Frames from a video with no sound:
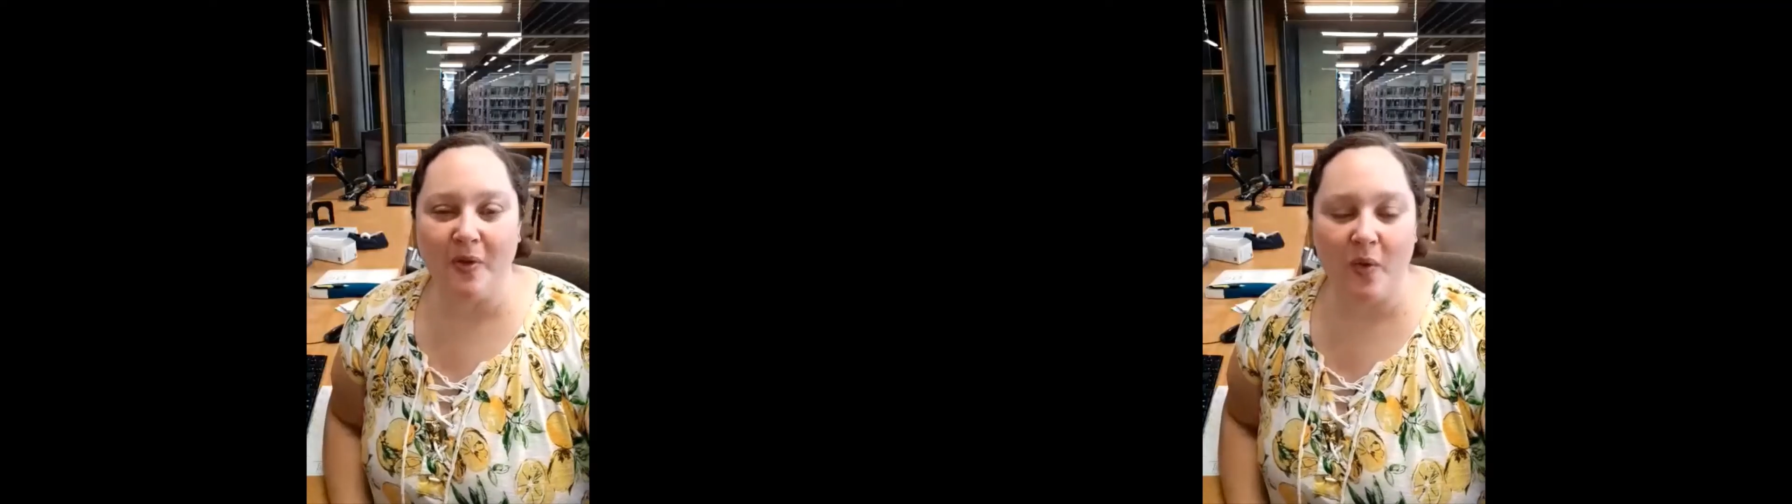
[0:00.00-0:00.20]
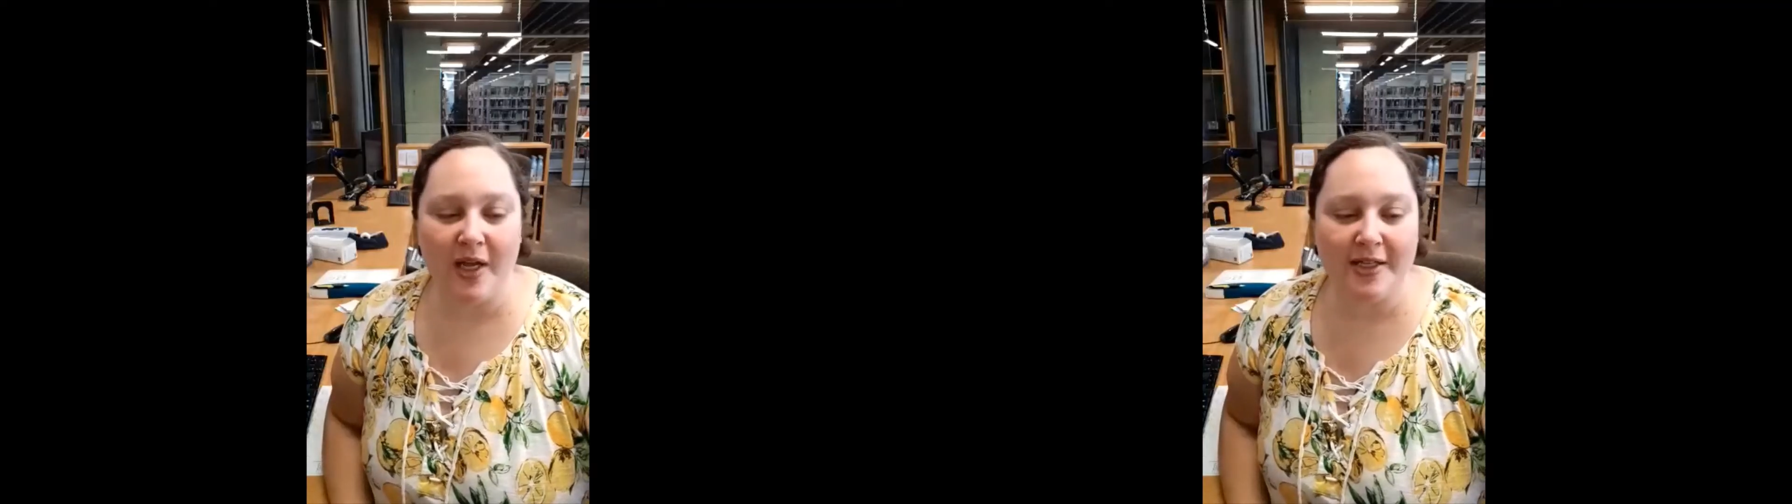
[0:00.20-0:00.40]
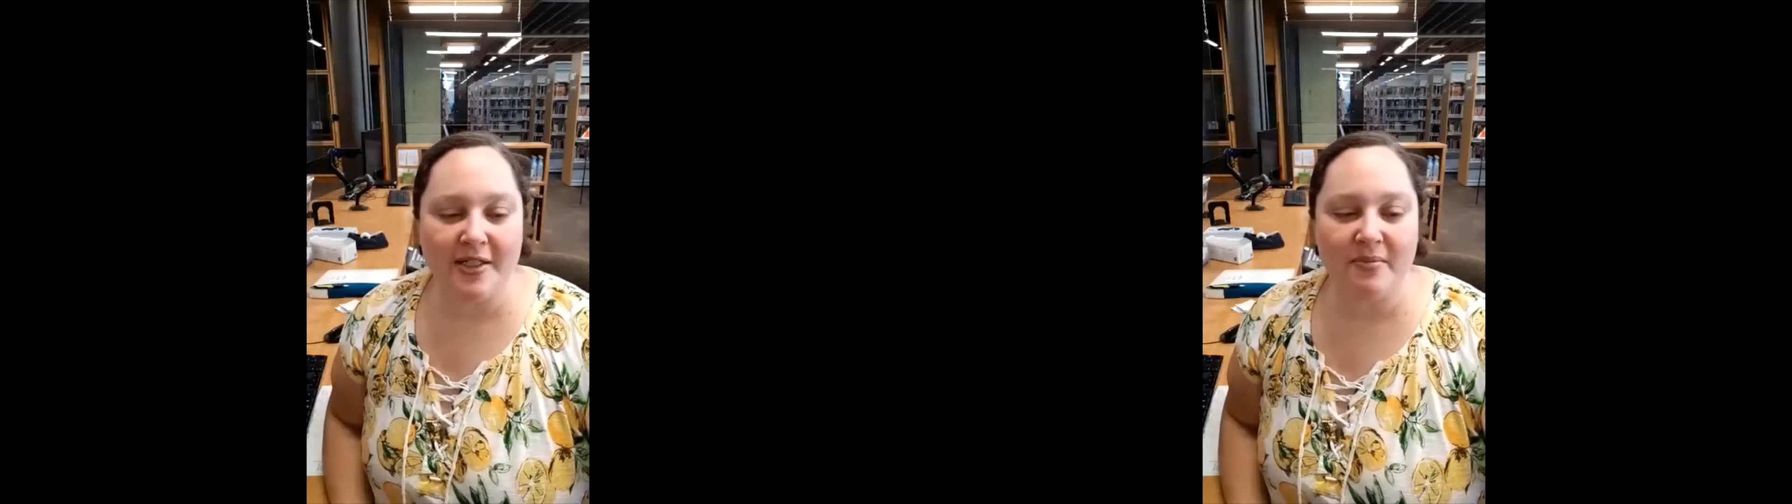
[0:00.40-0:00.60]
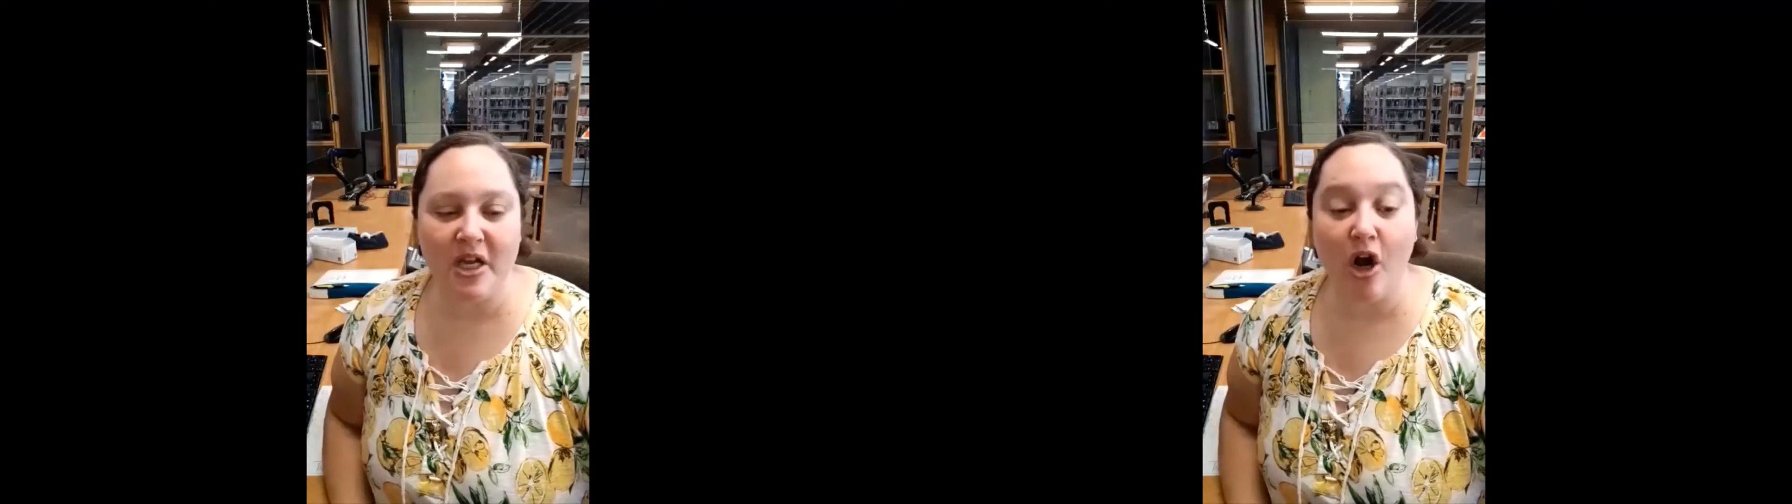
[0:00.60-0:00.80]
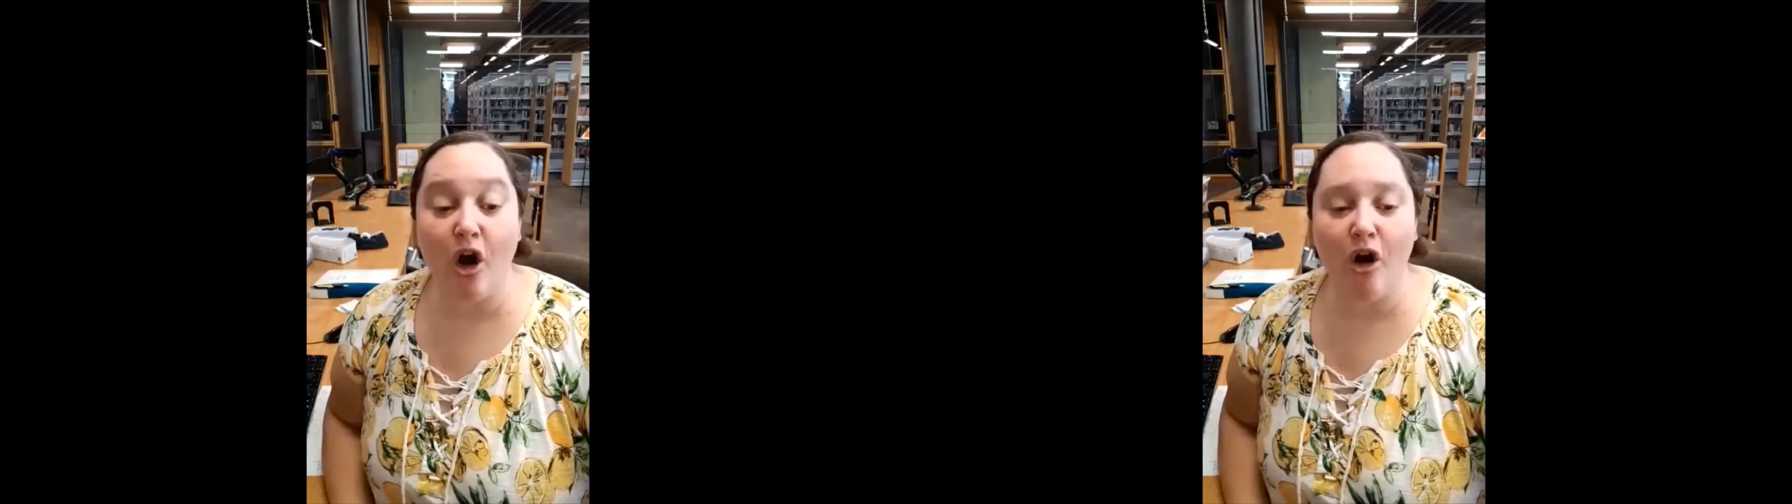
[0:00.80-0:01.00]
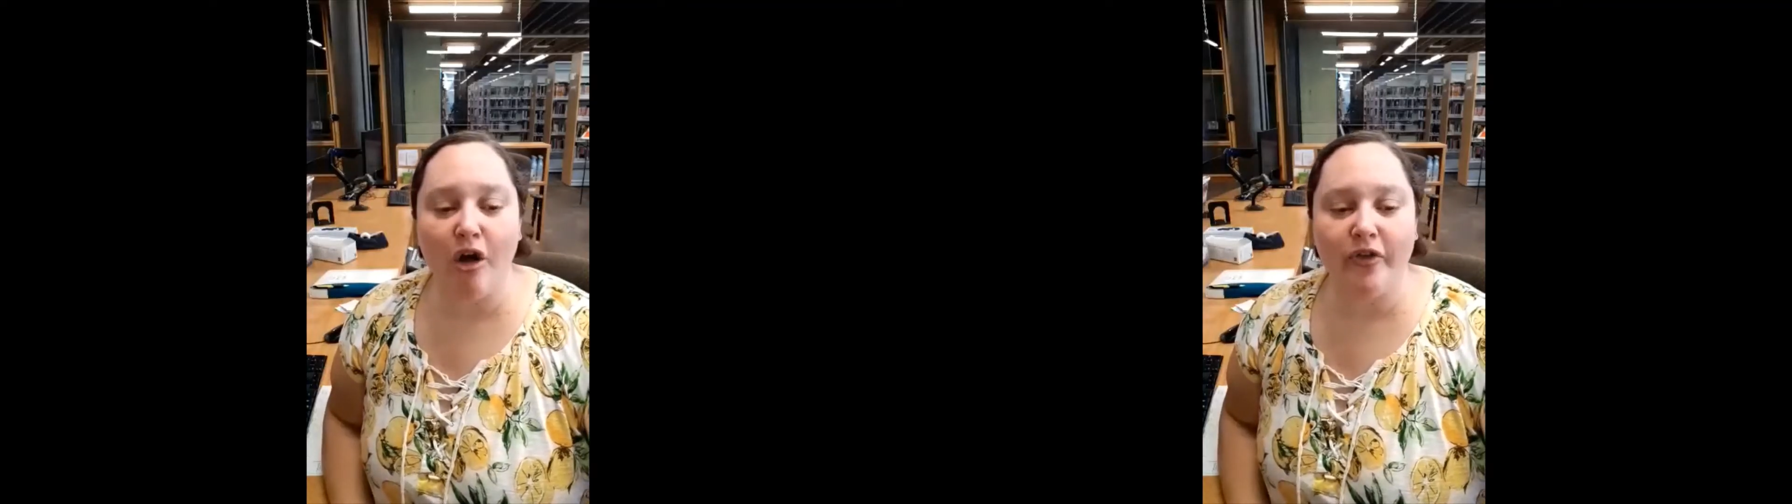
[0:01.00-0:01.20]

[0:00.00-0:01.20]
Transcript: We get to meet all